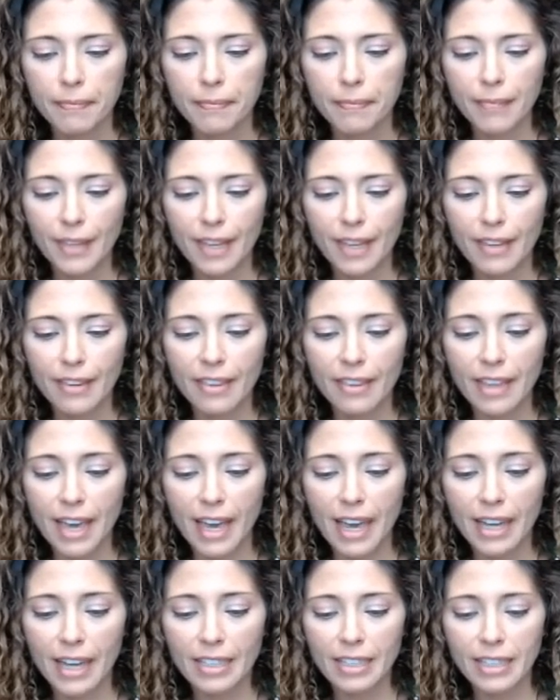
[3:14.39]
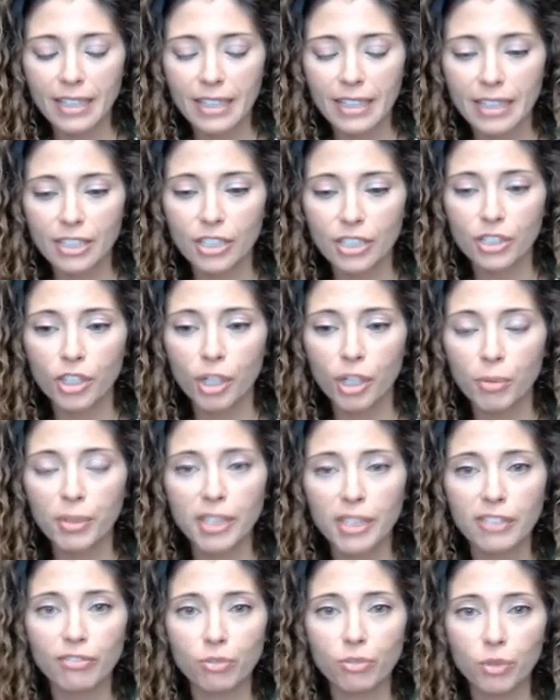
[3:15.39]
that can determine
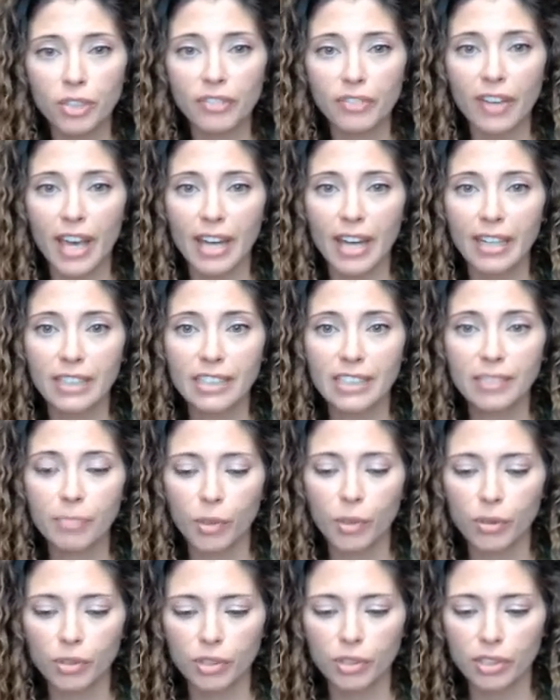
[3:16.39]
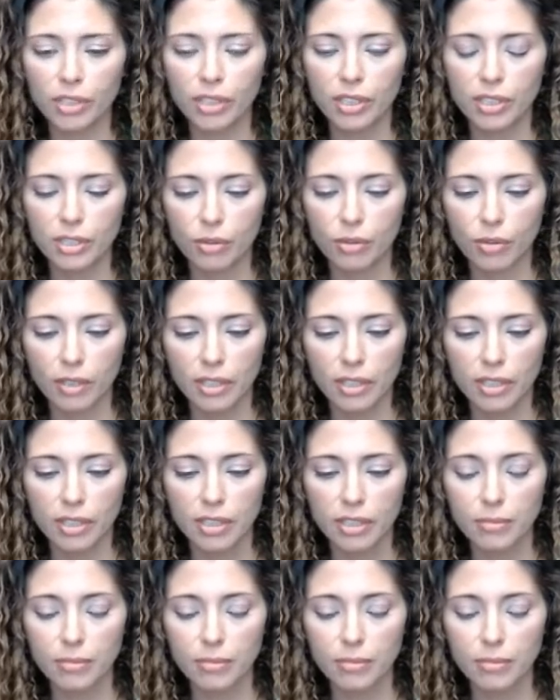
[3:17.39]
if we've had exposure to this organism.